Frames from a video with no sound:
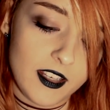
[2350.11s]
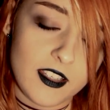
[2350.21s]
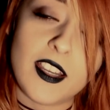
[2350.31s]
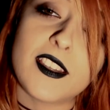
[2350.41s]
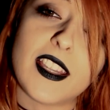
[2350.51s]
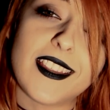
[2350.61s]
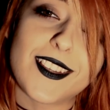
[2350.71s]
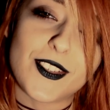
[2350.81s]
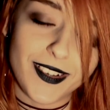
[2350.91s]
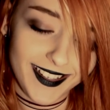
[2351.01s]
Did I say
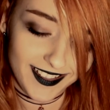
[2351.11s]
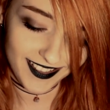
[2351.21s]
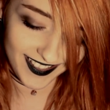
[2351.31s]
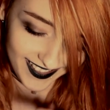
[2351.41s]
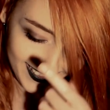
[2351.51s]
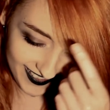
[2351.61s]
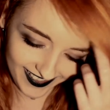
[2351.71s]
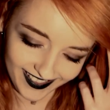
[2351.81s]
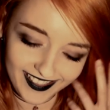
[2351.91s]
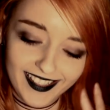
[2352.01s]
this right?
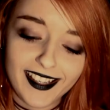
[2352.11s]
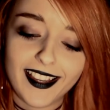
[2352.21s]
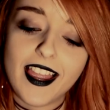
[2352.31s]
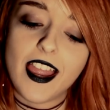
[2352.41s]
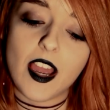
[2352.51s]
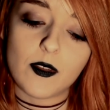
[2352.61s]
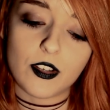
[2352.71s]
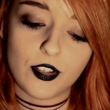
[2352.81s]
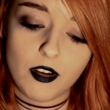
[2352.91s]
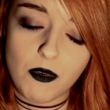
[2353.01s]
I'm not
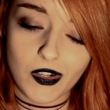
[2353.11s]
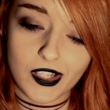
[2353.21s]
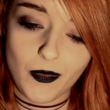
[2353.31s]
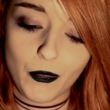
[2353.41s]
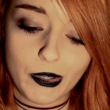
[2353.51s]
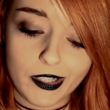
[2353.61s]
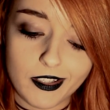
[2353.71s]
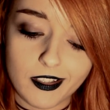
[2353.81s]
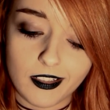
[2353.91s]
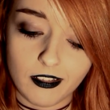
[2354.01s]
sure about some
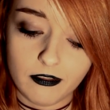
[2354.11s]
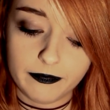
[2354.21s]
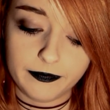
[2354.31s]
words still.